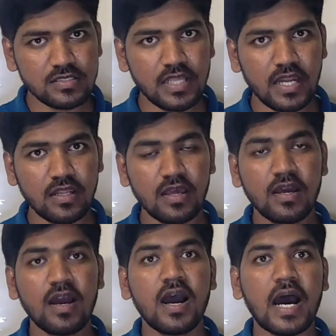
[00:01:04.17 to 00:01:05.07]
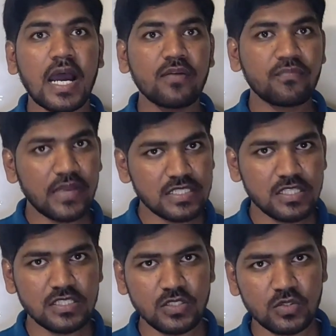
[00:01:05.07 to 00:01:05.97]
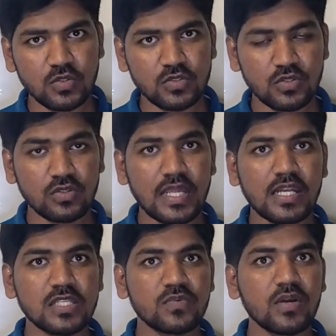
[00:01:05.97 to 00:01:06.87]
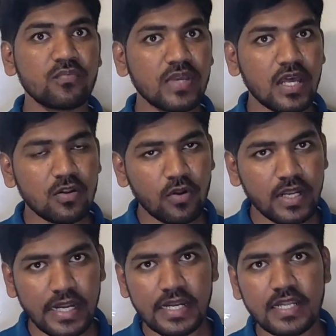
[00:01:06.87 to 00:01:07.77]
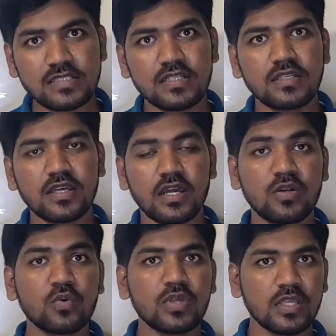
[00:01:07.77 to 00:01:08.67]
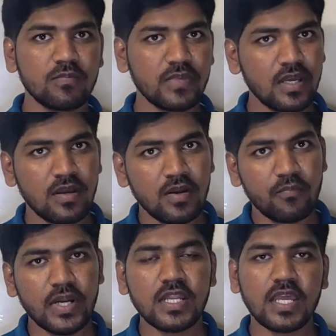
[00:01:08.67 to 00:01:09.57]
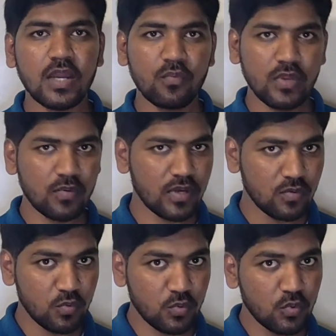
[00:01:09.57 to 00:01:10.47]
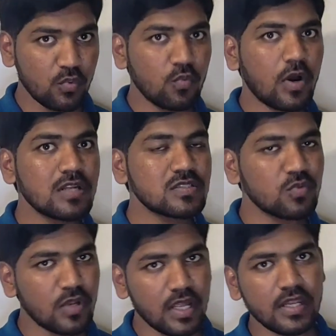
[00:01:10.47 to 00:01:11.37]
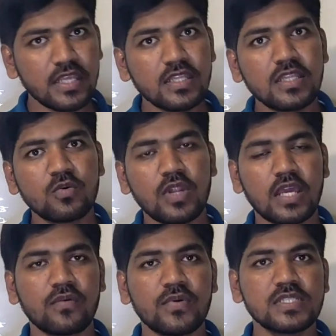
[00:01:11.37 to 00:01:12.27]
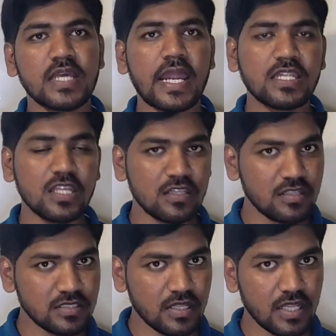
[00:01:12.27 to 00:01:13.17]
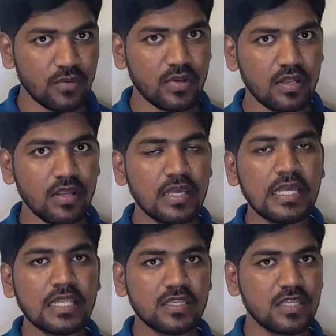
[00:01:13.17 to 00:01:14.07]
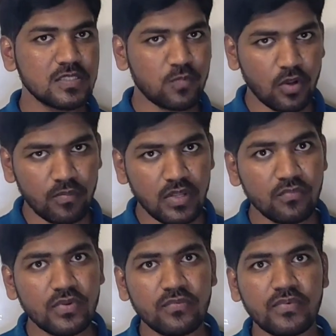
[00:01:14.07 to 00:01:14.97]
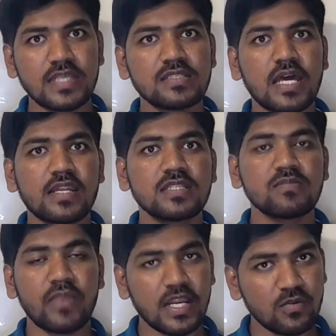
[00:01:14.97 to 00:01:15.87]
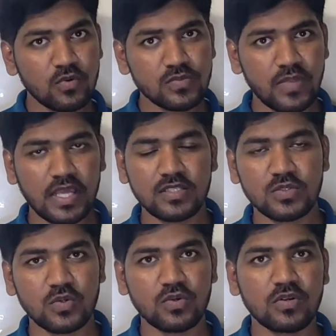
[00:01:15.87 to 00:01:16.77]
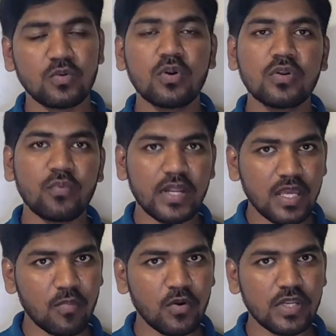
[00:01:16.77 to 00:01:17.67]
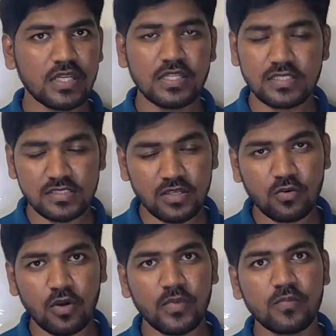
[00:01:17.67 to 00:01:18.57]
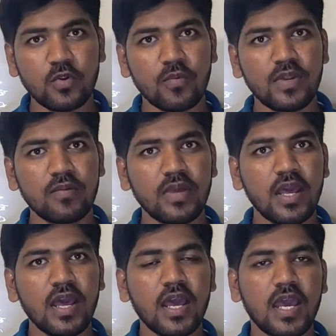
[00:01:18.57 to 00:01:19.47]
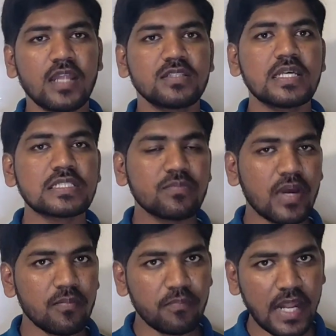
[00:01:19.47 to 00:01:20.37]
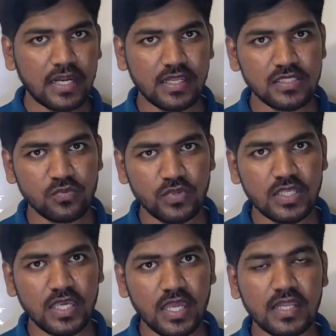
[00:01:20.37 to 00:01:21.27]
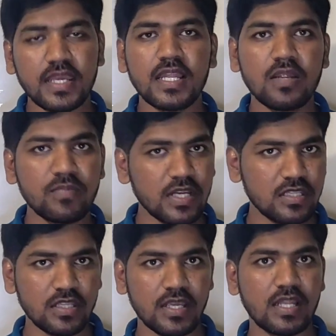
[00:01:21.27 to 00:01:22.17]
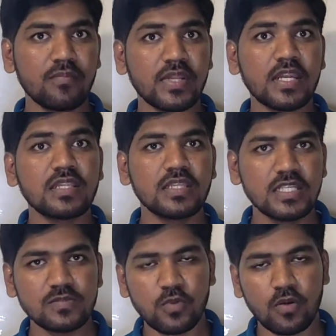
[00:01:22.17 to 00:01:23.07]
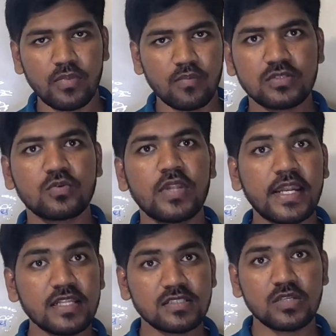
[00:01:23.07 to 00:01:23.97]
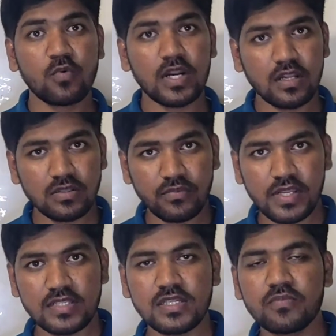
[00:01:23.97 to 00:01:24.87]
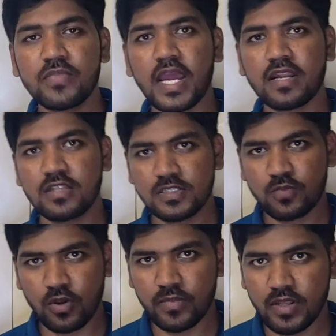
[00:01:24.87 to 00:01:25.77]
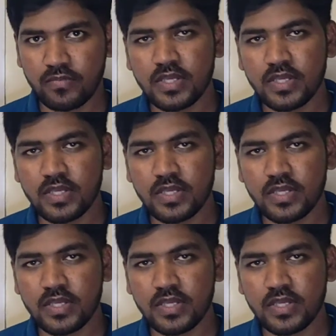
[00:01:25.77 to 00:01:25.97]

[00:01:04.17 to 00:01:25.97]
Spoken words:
us that I face this issue. So that is why we are not addressing to him. But everyone who wants to learn any new language, at the initial level this problem we face, that is mind goes blank. So don't worry about it, this is the common problem, and just by practice we can eliminate these problems. So let us see what are the reason behind this problem.